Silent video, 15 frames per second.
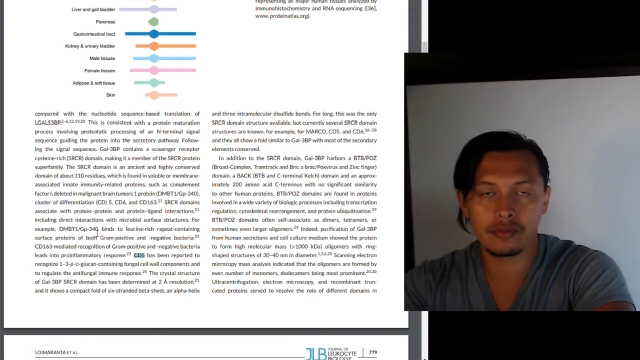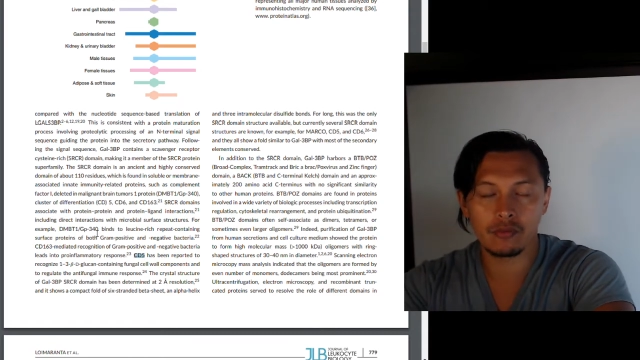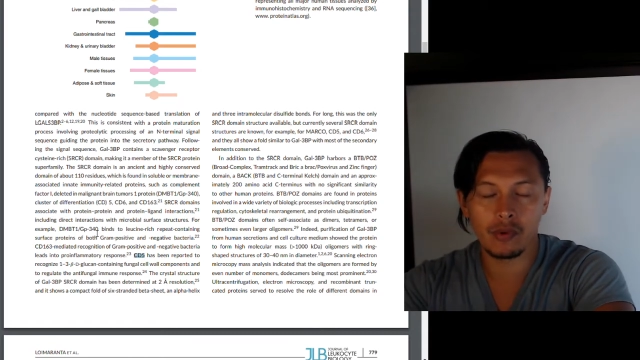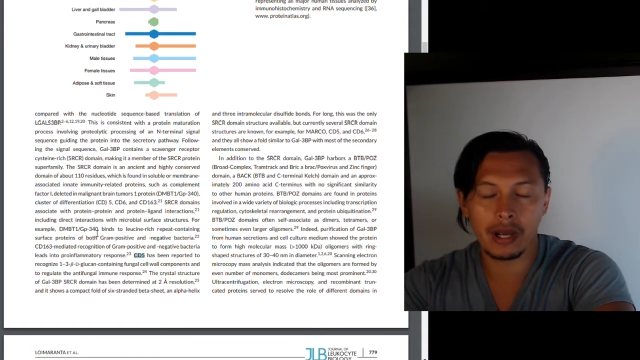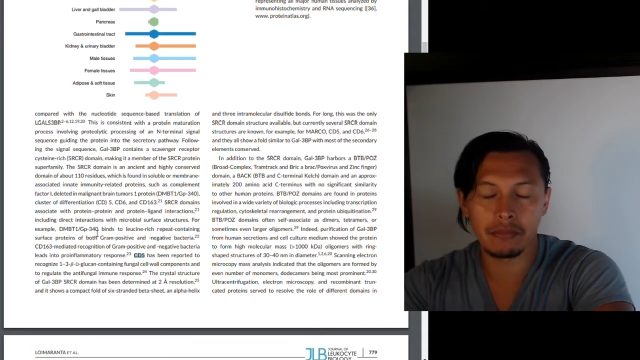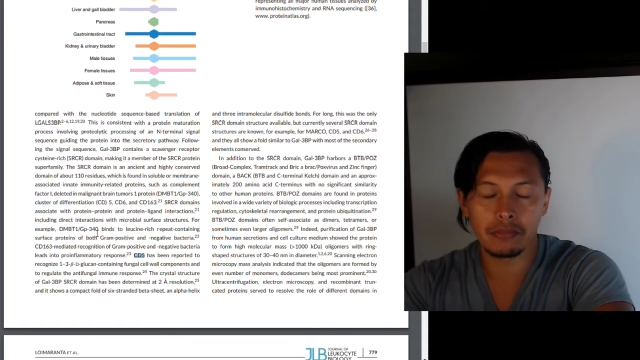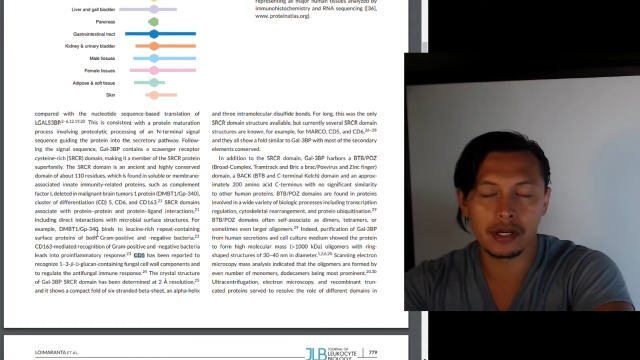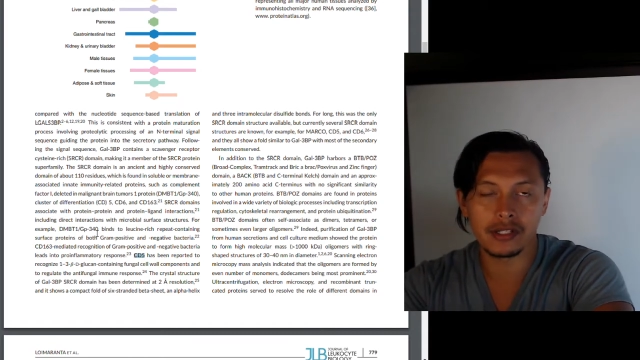
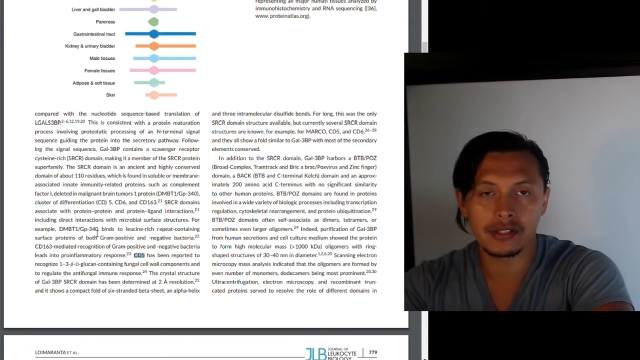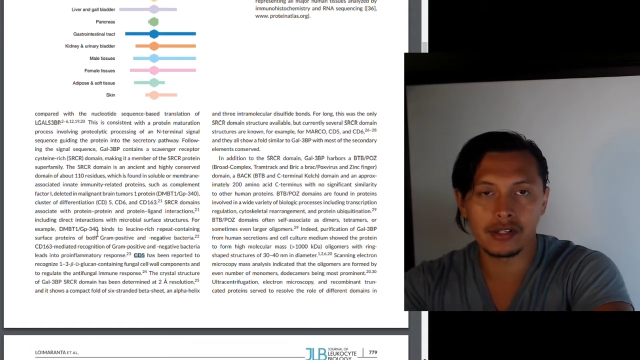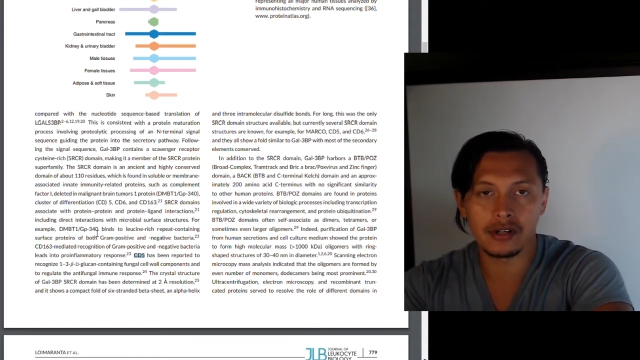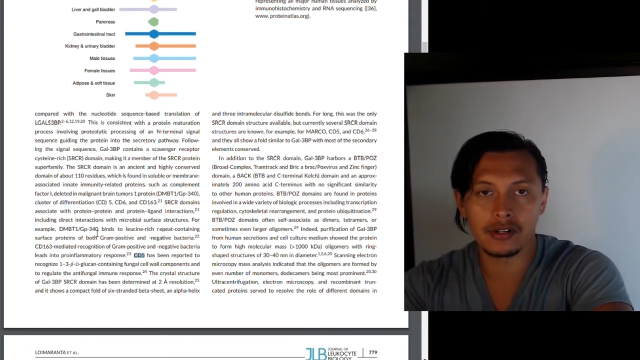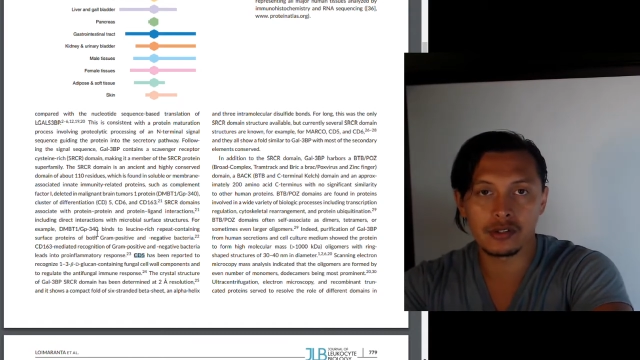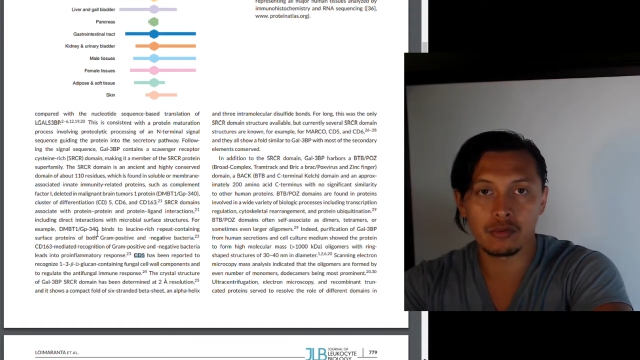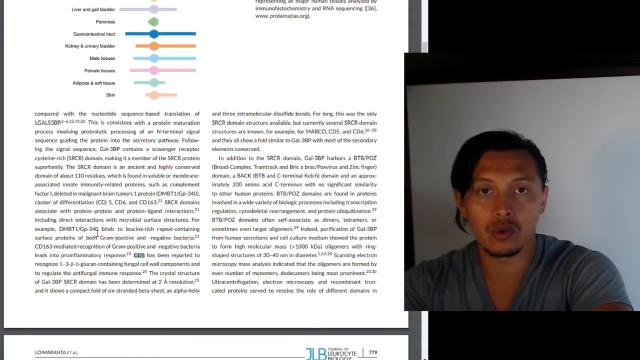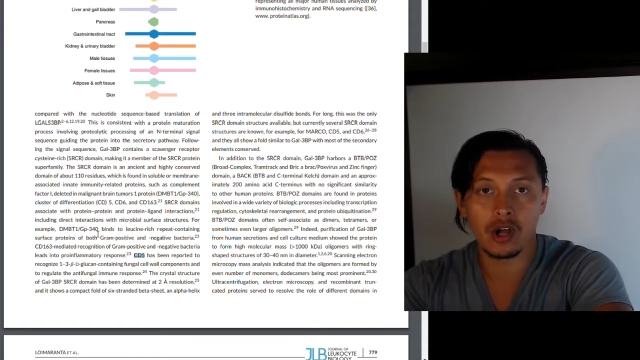white blood
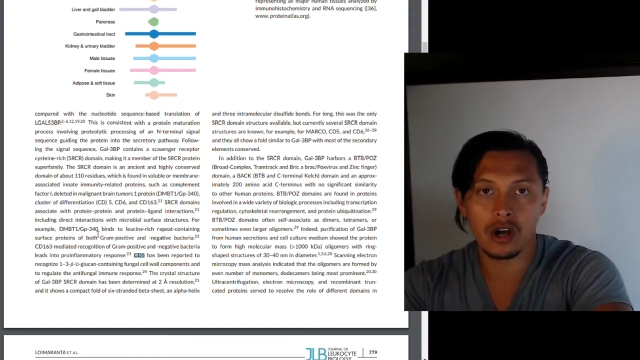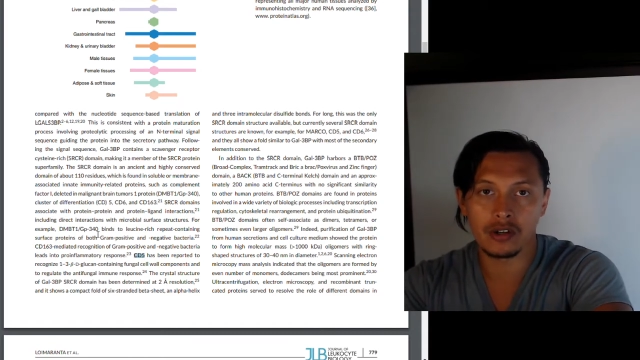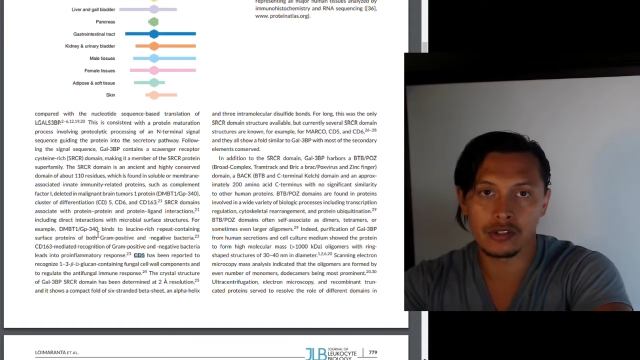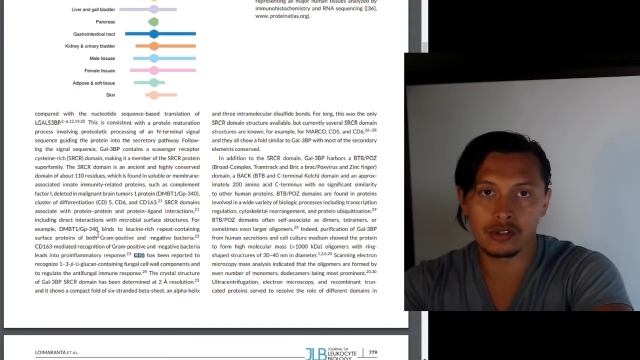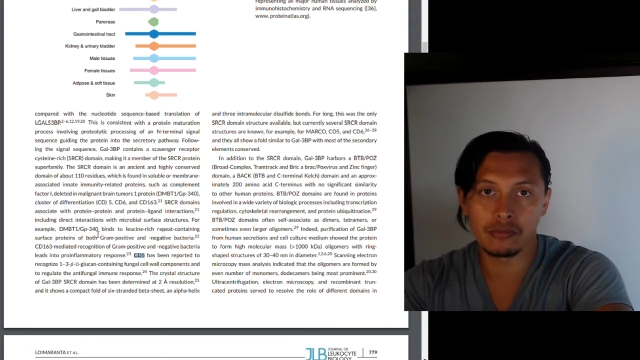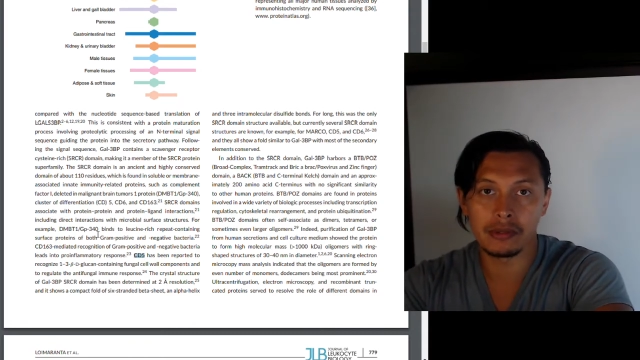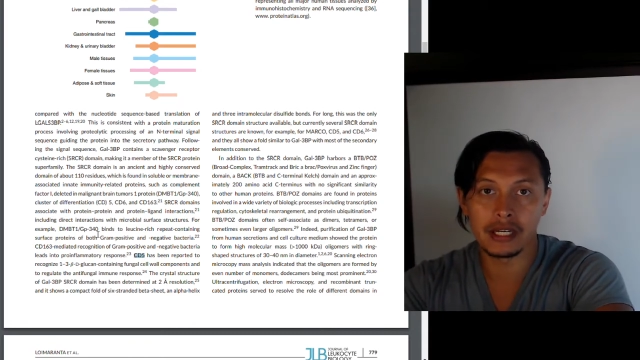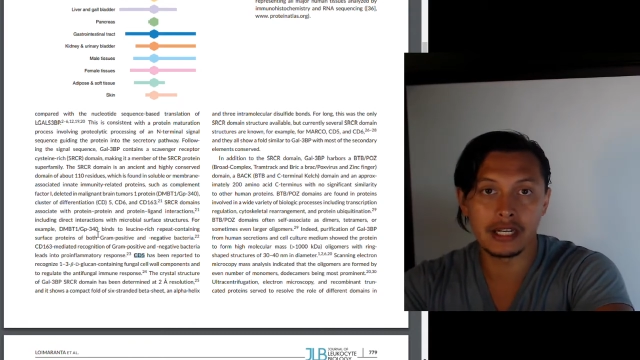cells will also be